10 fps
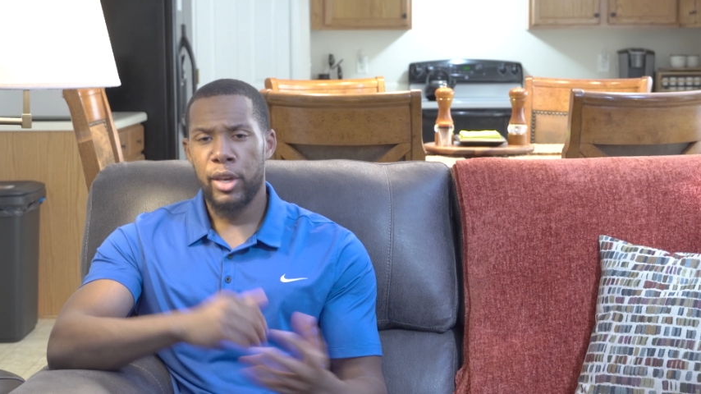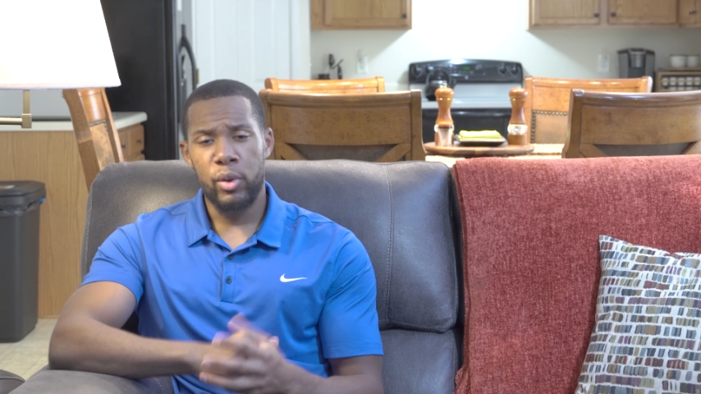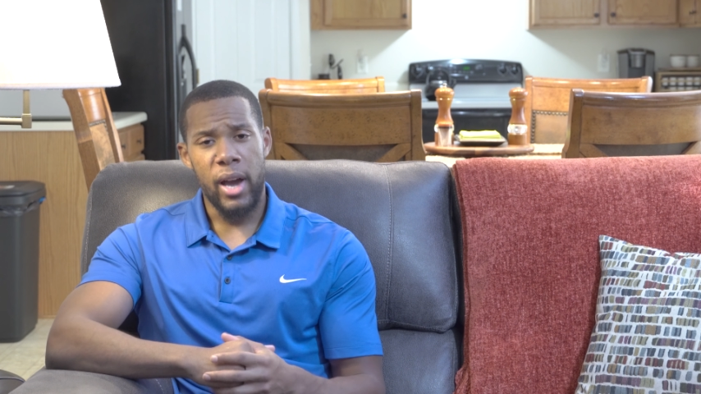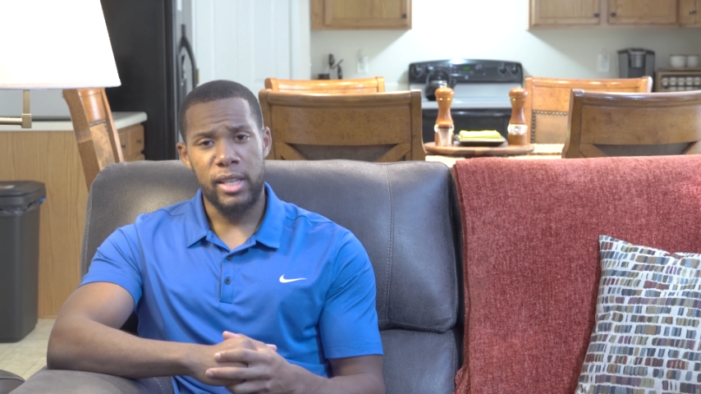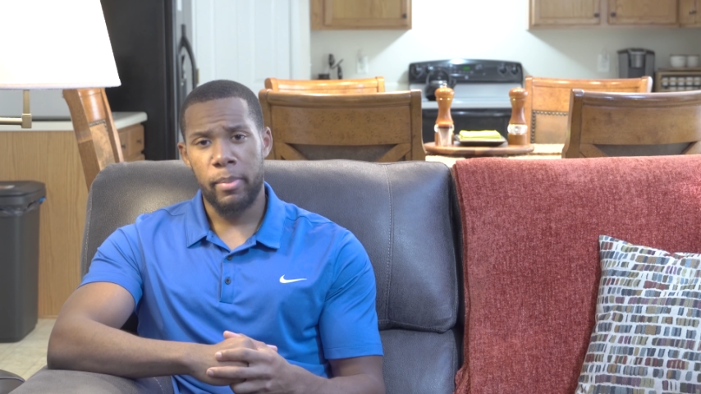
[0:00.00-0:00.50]

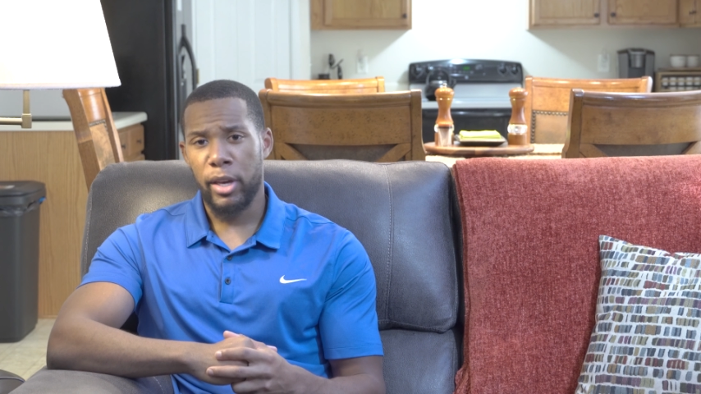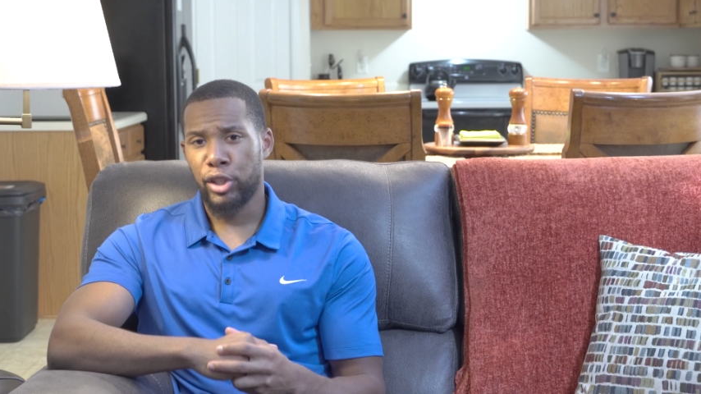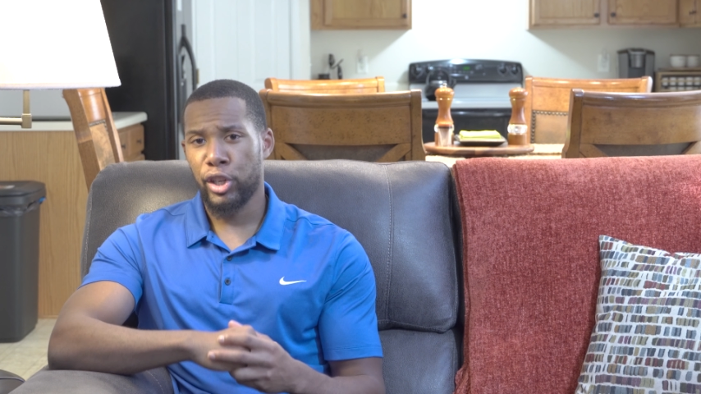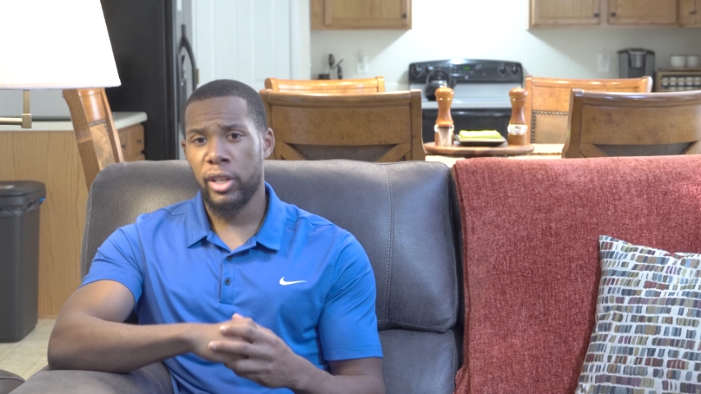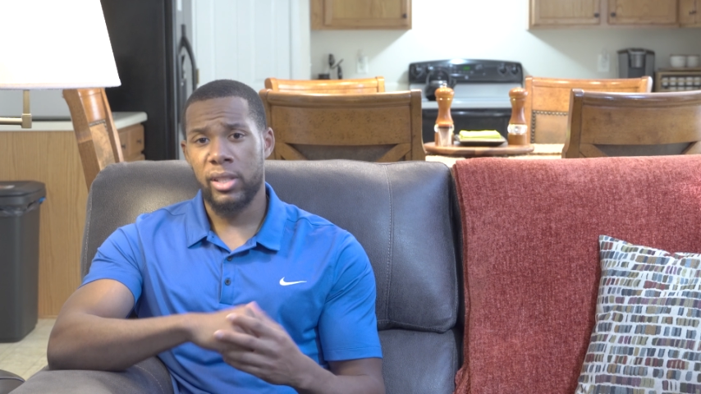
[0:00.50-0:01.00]
You guys make
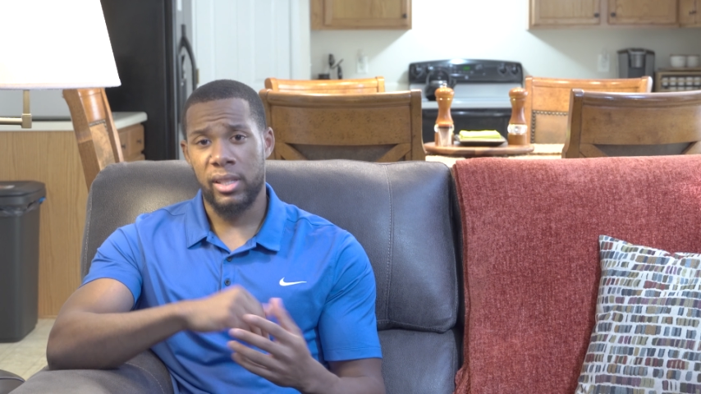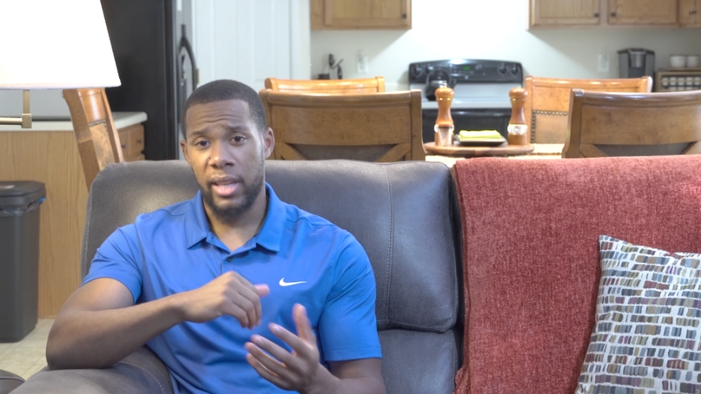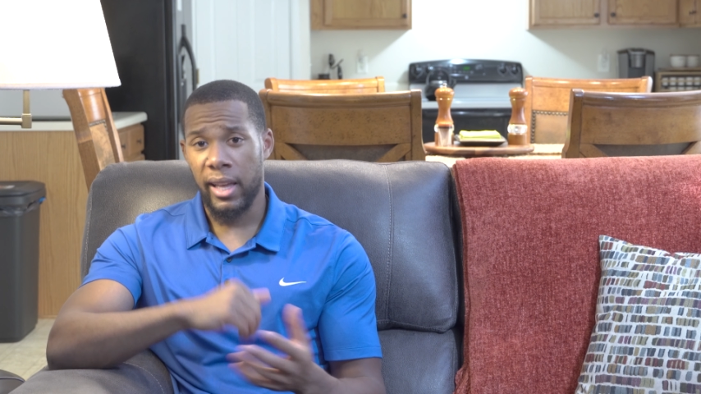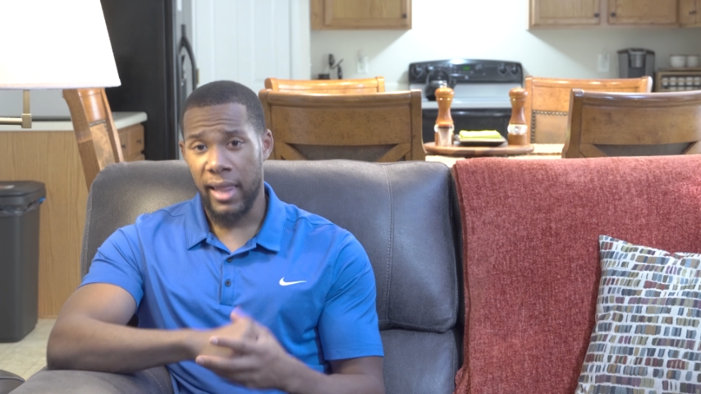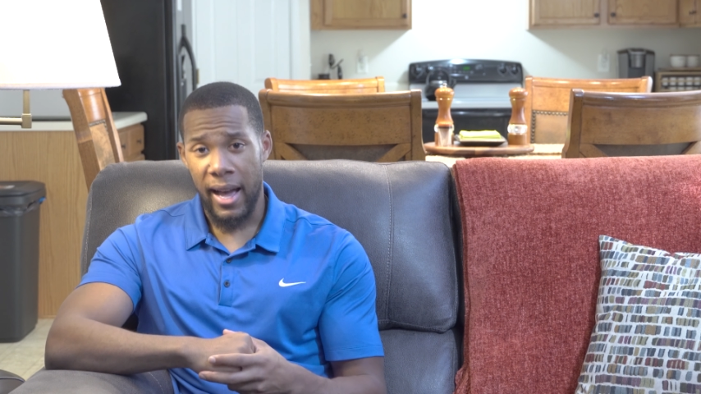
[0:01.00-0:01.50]
sure to
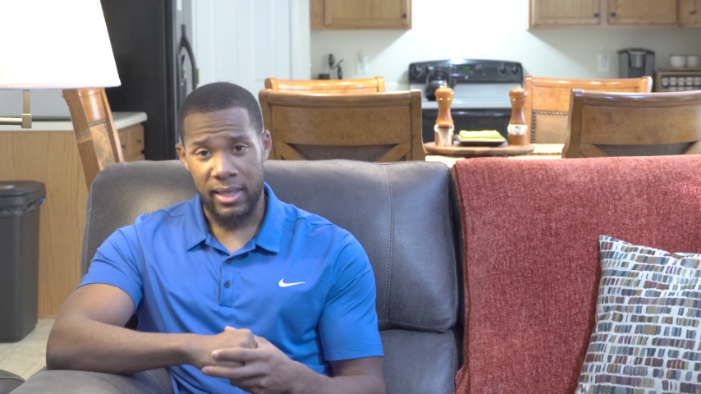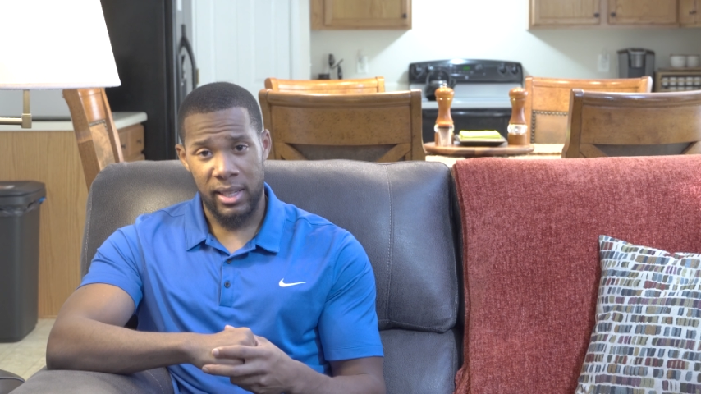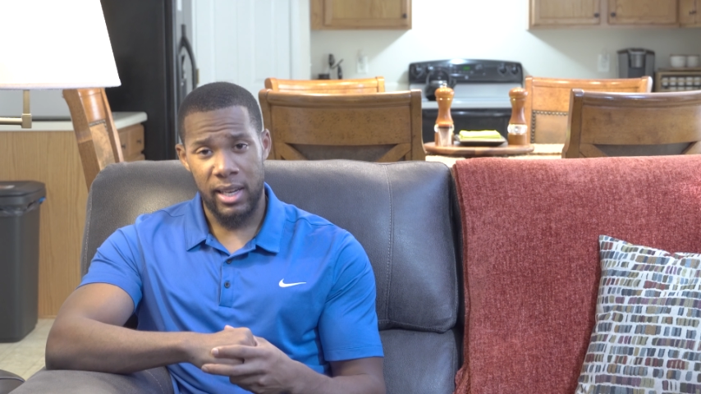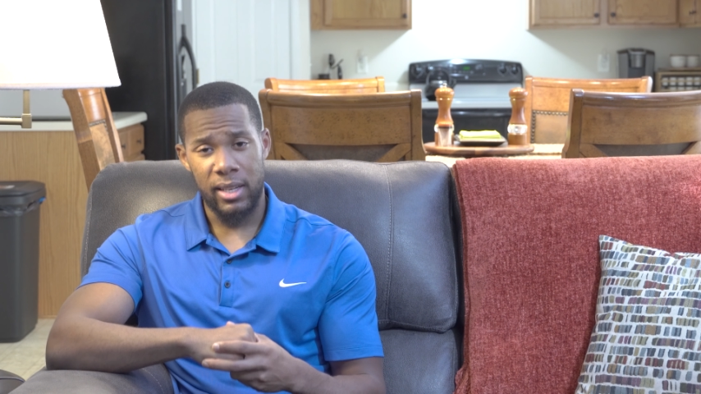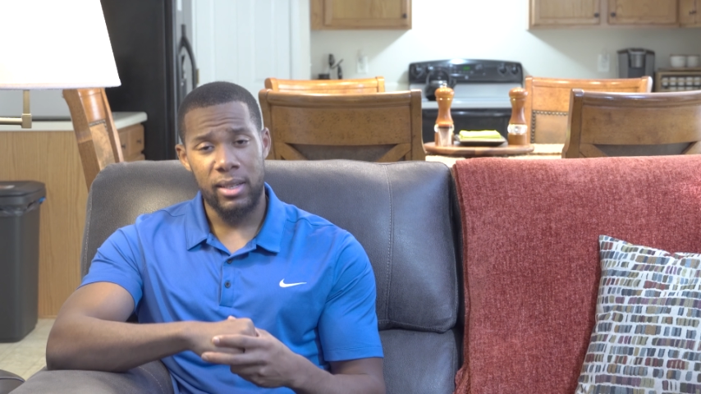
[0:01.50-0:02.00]
stay locked
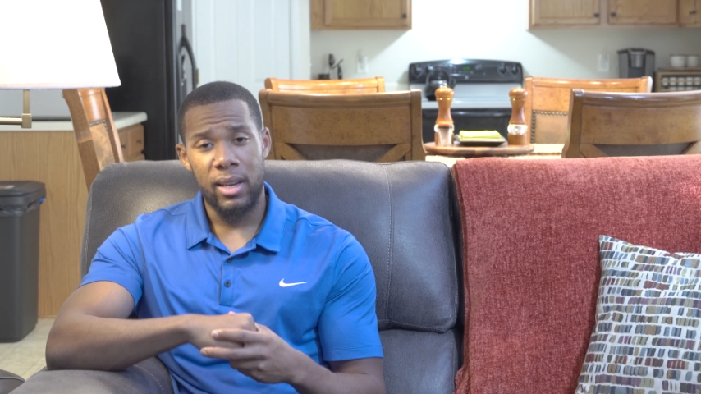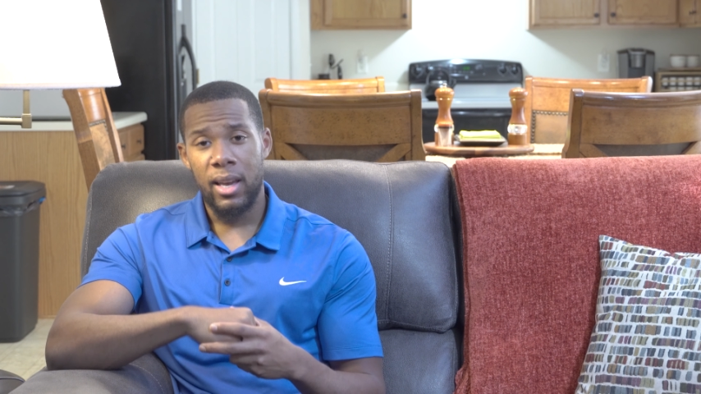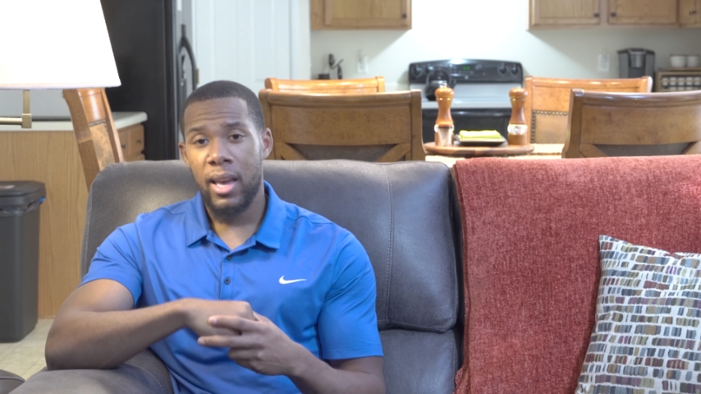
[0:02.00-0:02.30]
in